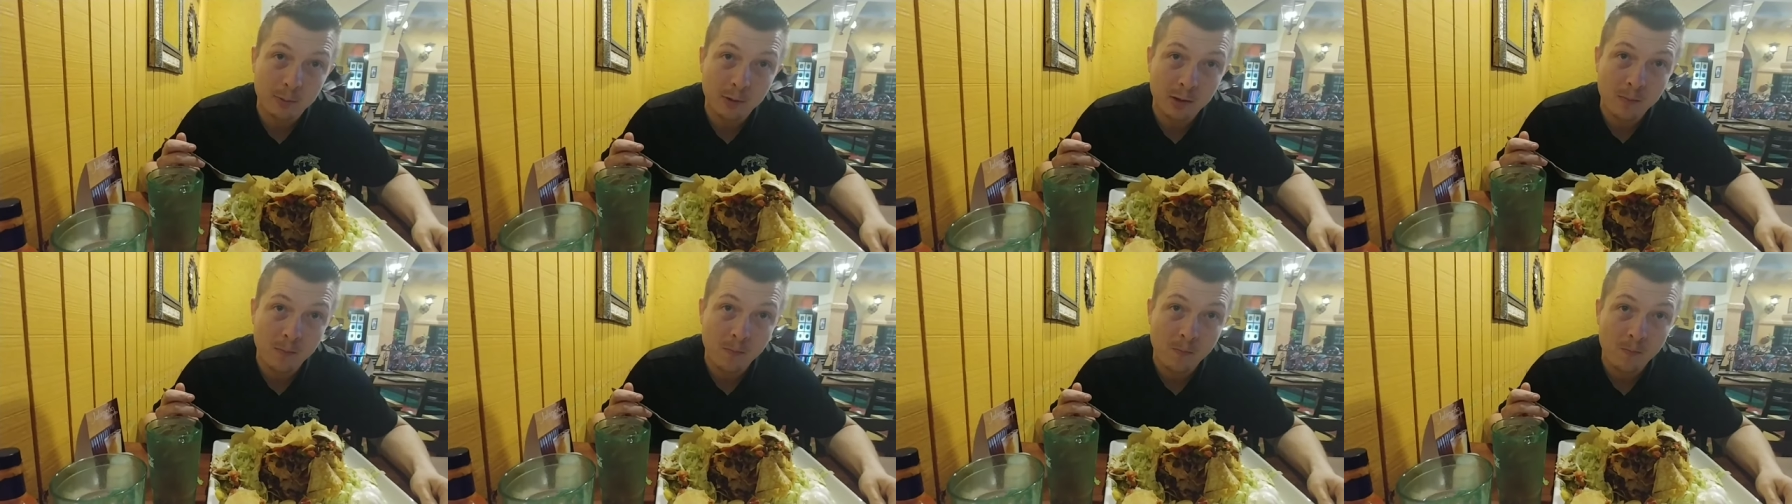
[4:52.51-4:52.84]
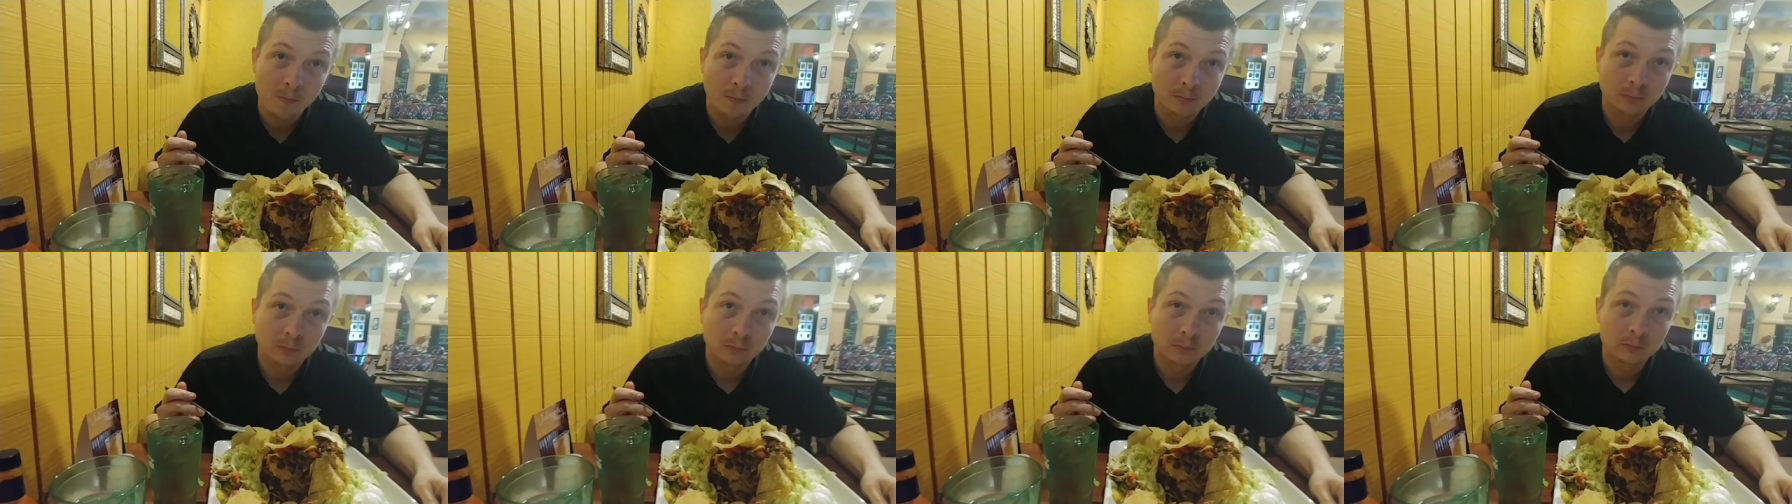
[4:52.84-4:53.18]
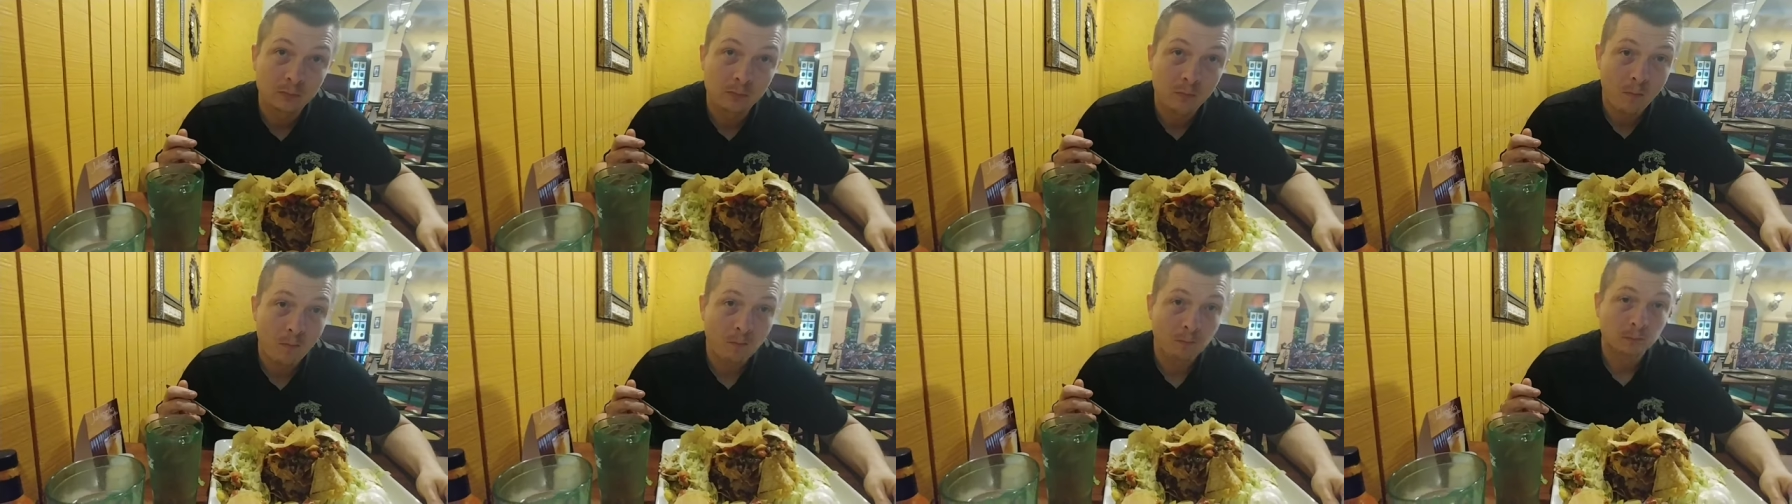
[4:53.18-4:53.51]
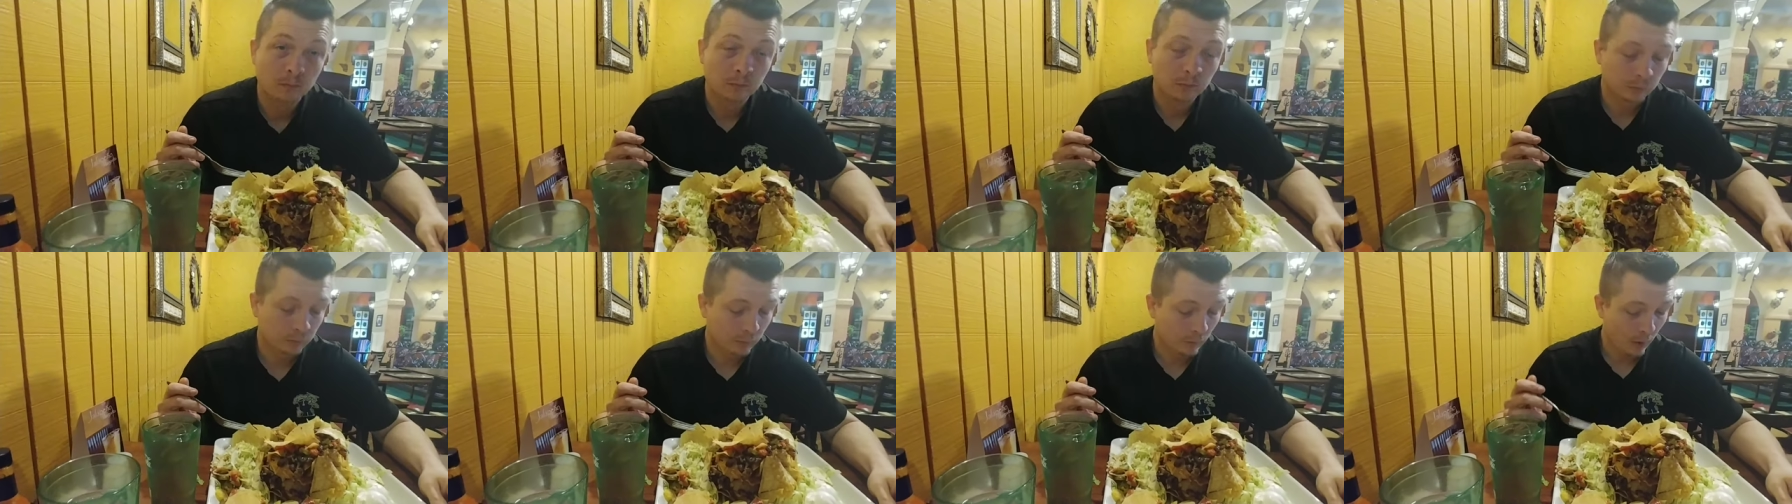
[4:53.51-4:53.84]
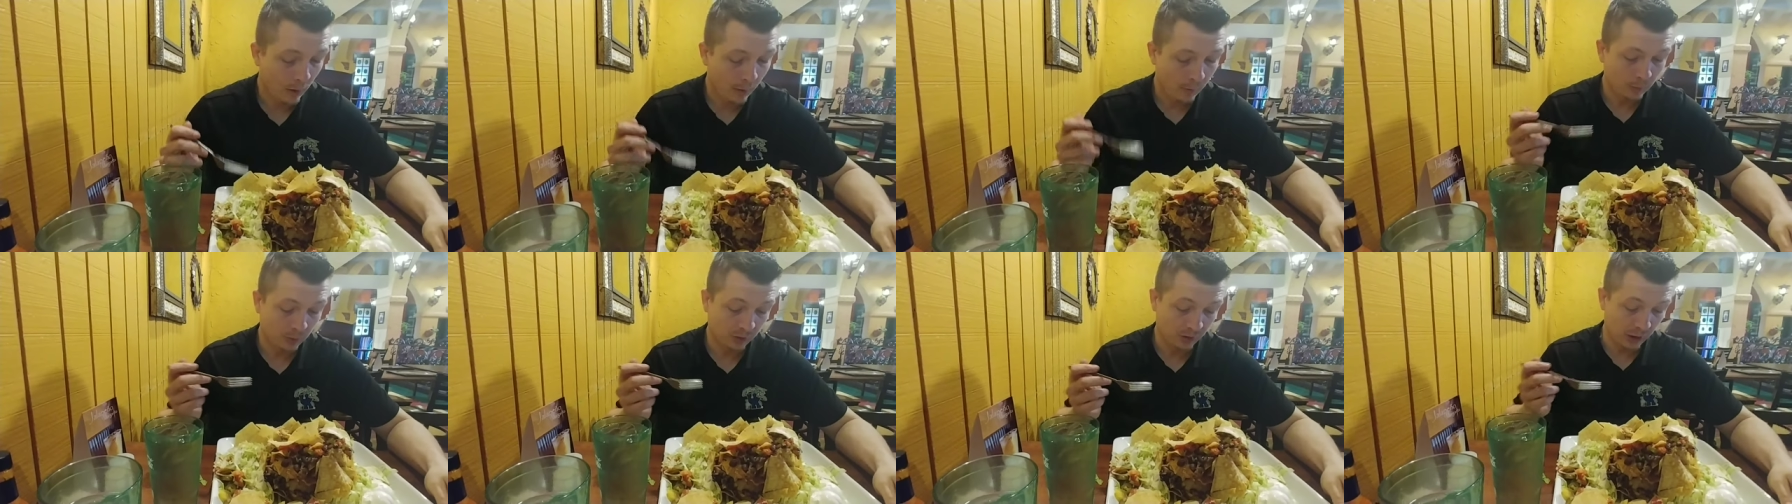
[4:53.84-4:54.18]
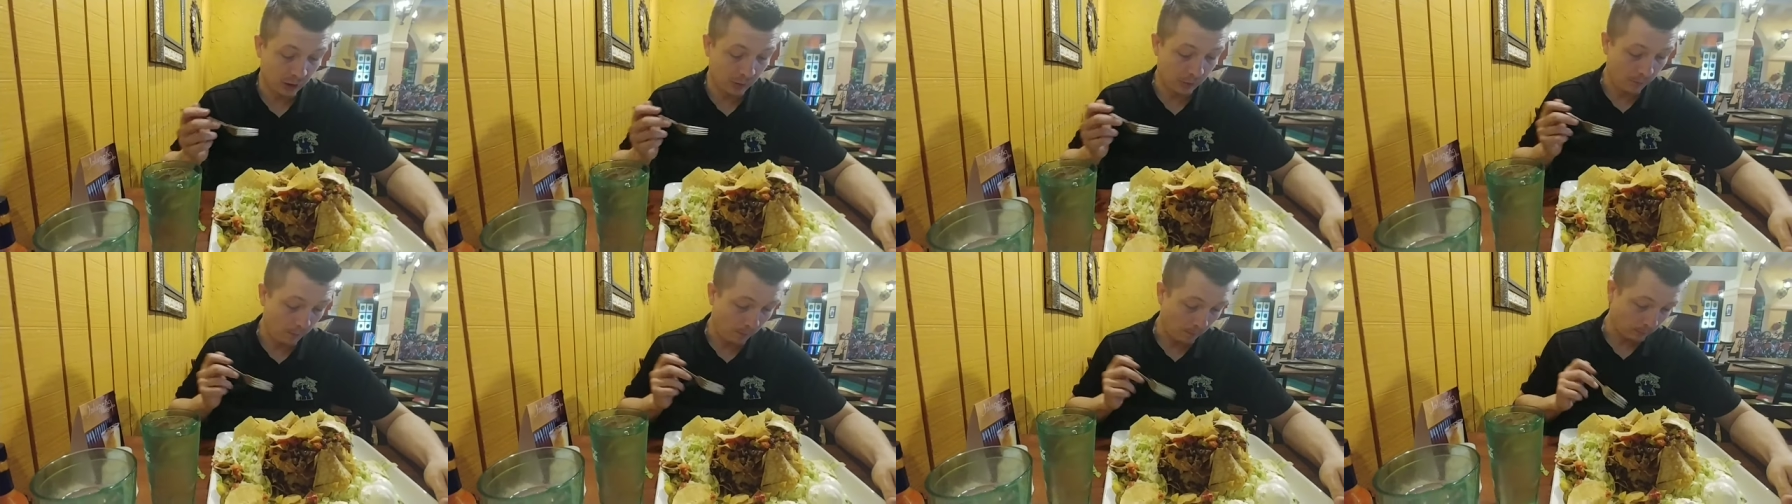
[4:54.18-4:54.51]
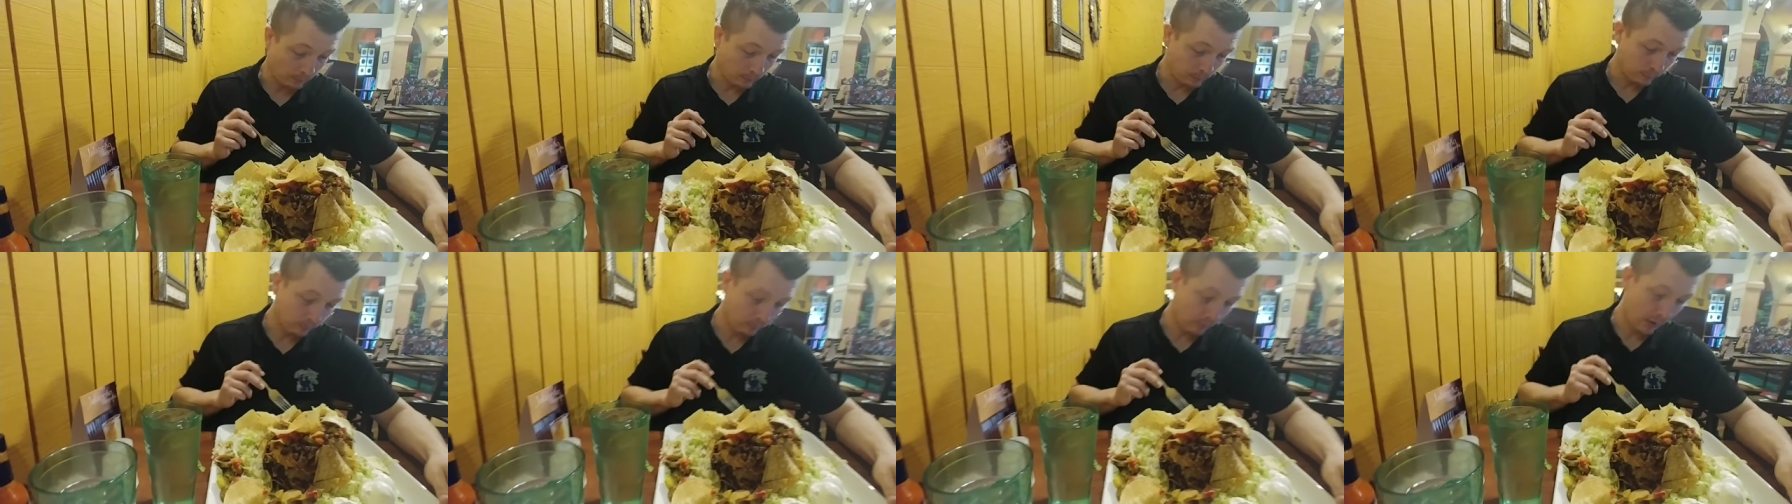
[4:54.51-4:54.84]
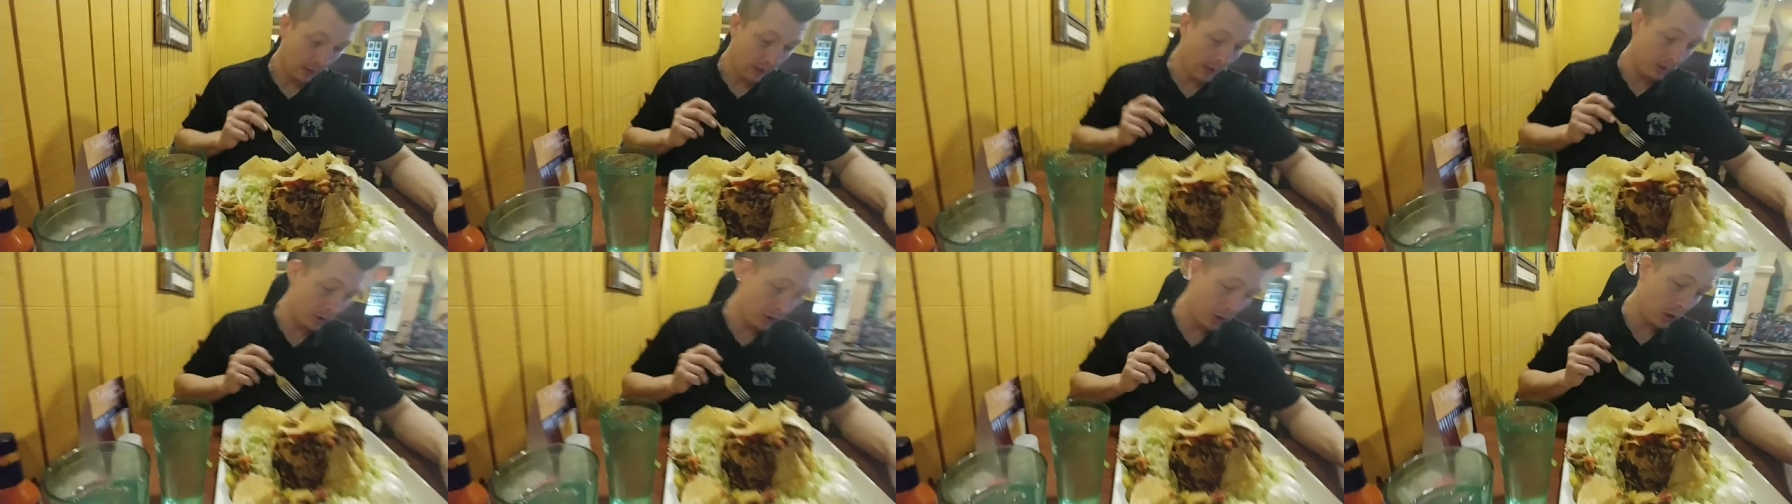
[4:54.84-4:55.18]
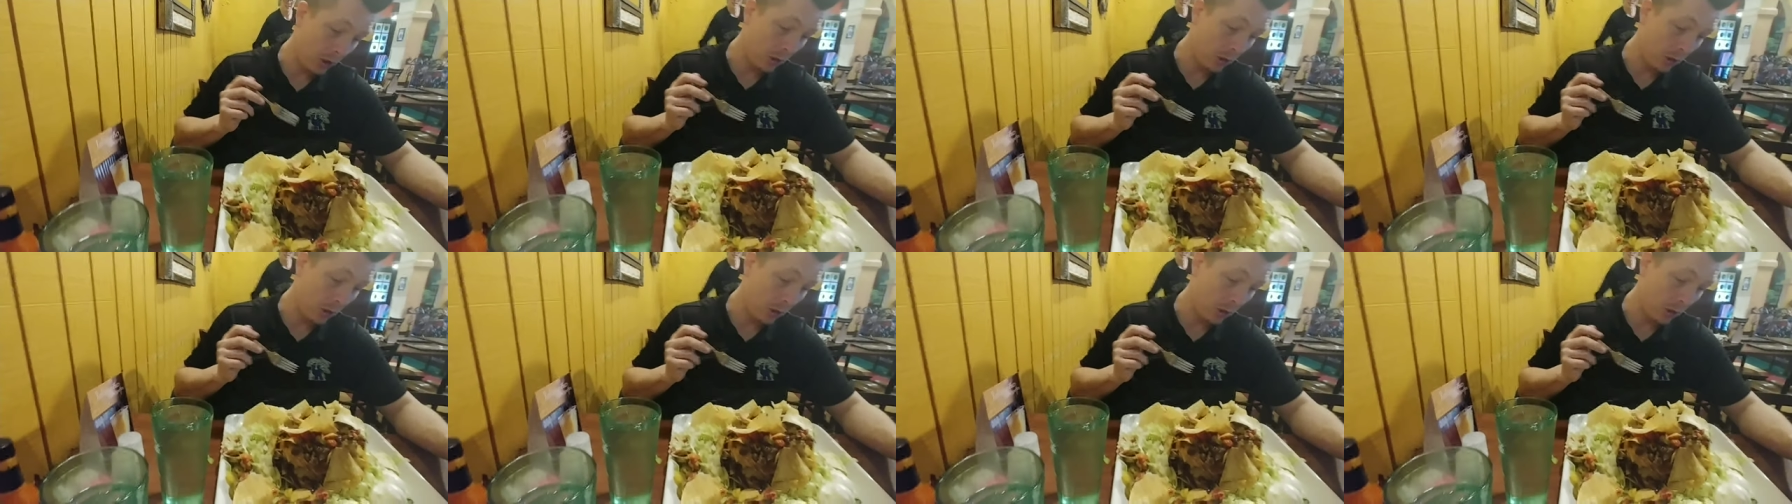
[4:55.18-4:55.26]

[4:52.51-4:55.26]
Mom? Mm-hmm. It's so, huge. It is